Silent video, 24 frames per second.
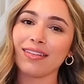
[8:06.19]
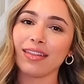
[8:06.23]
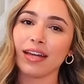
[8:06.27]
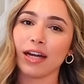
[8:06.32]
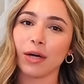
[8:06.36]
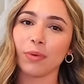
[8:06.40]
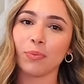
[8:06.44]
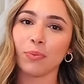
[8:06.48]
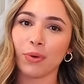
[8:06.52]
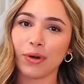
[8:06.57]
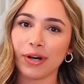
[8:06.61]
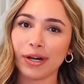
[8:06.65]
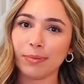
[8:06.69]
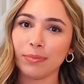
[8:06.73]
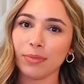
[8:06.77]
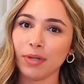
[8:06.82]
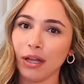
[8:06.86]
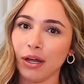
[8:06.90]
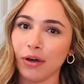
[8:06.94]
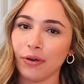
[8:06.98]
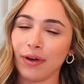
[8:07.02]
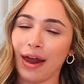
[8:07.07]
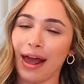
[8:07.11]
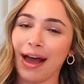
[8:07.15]
They're pretty
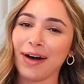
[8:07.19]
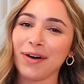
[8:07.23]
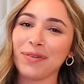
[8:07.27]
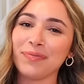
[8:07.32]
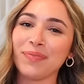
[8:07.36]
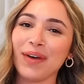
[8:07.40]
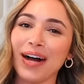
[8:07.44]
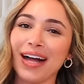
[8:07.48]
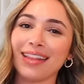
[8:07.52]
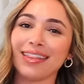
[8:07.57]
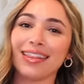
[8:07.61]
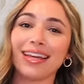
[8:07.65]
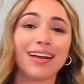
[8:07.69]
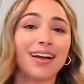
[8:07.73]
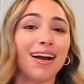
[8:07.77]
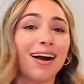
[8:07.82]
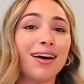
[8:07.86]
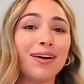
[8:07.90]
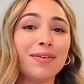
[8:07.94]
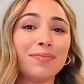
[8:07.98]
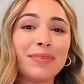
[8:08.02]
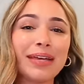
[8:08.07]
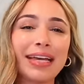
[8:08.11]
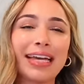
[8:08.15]
blown out, but they
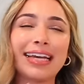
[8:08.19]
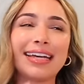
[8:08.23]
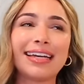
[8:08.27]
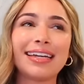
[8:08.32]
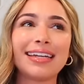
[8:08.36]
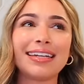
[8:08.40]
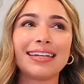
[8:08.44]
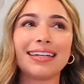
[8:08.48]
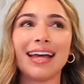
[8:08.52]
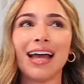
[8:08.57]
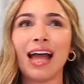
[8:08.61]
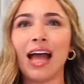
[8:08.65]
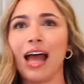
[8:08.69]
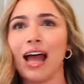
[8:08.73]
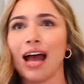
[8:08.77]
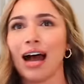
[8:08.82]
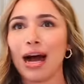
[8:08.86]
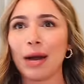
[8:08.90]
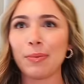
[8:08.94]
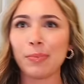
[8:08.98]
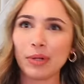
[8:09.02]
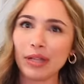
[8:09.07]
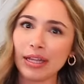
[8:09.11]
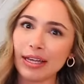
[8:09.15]
come in,
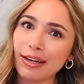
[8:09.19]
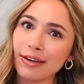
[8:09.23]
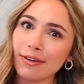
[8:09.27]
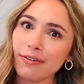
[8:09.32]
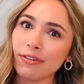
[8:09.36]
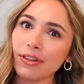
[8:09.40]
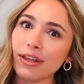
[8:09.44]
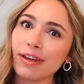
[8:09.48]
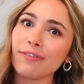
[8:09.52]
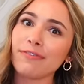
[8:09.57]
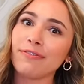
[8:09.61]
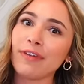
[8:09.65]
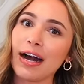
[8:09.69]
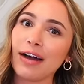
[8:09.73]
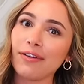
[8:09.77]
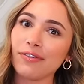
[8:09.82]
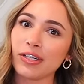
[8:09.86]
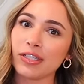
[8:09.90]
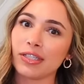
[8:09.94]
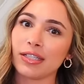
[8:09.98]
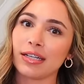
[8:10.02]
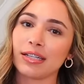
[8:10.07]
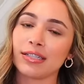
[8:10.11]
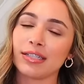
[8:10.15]
I believe like five
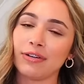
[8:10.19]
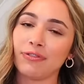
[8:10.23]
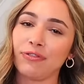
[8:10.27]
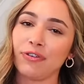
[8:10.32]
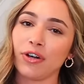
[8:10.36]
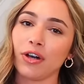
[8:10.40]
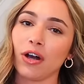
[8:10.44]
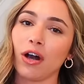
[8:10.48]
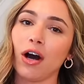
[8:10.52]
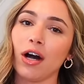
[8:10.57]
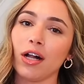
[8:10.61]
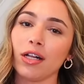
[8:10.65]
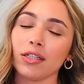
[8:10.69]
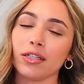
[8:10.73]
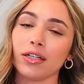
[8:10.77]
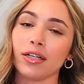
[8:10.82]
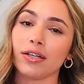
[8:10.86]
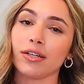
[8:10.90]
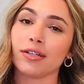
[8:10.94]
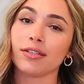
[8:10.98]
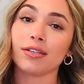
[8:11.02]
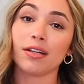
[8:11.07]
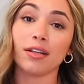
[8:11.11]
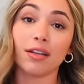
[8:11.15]
or six different
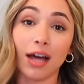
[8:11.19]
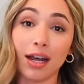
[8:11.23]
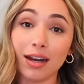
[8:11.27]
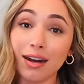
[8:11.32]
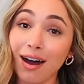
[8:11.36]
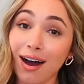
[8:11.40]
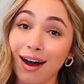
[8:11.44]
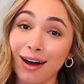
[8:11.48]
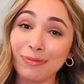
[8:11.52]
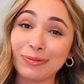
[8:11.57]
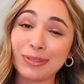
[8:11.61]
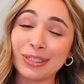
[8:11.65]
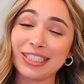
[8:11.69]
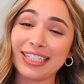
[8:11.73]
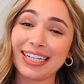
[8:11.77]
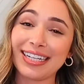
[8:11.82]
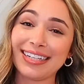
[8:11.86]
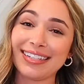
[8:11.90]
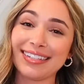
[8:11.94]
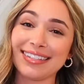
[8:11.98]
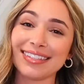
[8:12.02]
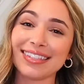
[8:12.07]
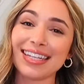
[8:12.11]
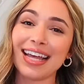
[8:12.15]
colors, a lot of
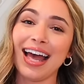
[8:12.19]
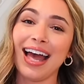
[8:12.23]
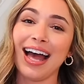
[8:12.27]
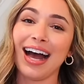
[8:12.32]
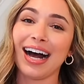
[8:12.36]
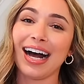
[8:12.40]
options.